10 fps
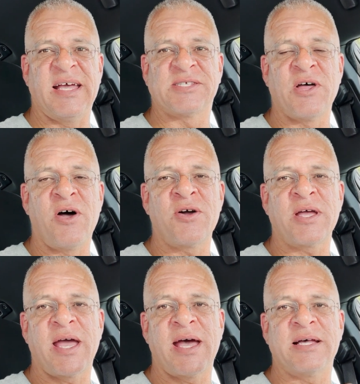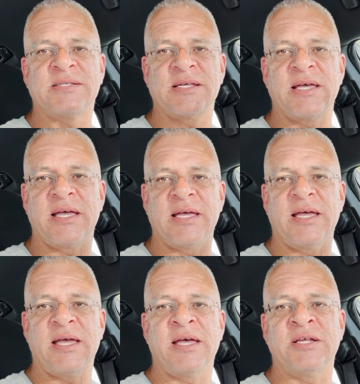as long as the
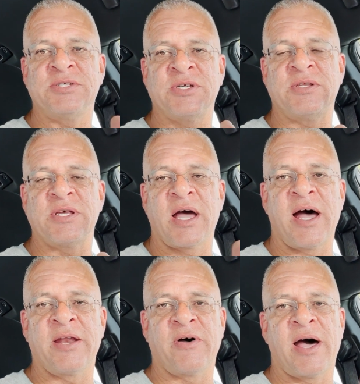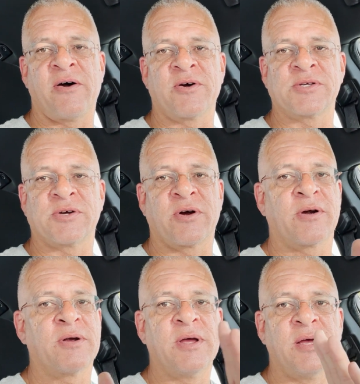engine, the idle hours are